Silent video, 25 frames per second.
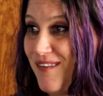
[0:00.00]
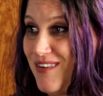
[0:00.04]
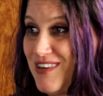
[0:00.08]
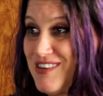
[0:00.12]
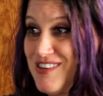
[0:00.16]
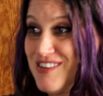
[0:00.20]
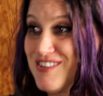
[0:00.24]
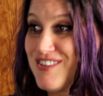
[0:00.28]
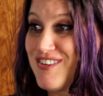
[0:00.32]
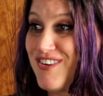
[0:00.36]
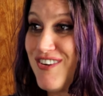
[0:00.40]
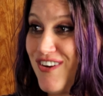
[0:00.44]

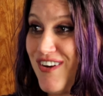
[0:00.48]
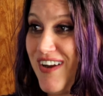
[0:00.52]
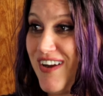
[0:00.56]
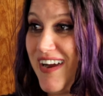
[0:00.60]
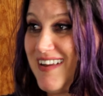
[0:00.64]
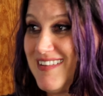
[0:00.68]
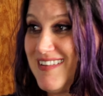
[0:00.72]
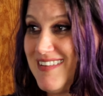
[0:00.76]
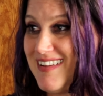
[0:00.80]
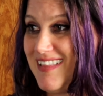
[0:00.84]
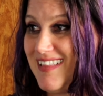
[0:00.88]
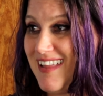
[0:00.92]
which is
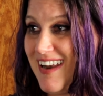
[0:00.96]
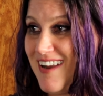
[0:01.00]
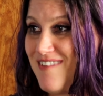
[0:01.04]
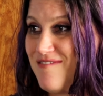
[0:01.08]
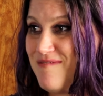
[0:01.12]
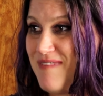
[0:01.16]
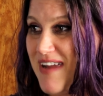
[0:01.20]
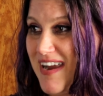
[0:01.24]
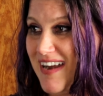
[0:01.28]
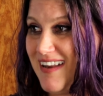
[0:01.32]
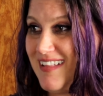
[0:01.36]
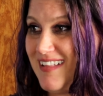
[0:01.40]
crazy that
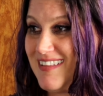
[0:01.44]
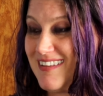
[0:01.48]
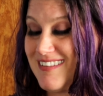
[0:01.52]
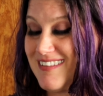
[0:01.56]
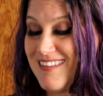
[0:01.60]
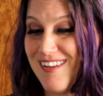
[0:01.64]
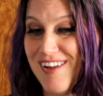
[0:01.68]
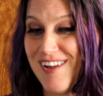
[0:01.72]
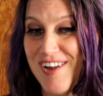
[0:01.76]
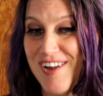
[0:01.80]
I've made it this long.